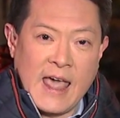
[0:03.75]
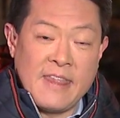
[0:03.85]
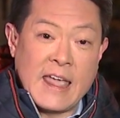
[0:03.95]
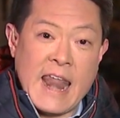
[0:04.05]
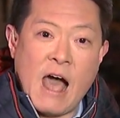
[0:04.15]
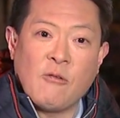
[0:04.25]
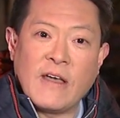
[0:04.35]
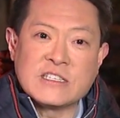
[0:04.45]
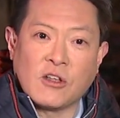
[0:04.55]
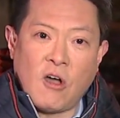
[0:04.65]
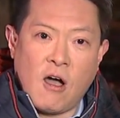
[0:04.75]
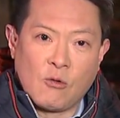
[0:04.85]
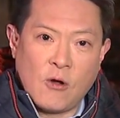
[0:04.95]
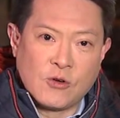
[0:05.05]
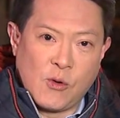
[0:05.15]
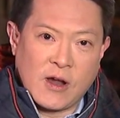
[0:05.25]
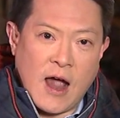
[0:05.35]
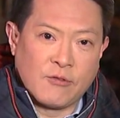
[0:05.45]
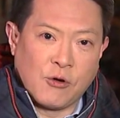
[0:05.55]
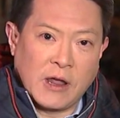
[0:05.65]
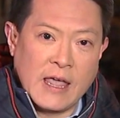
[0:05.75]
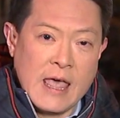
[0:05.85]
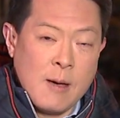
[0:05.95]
and they now face a long road to recovery.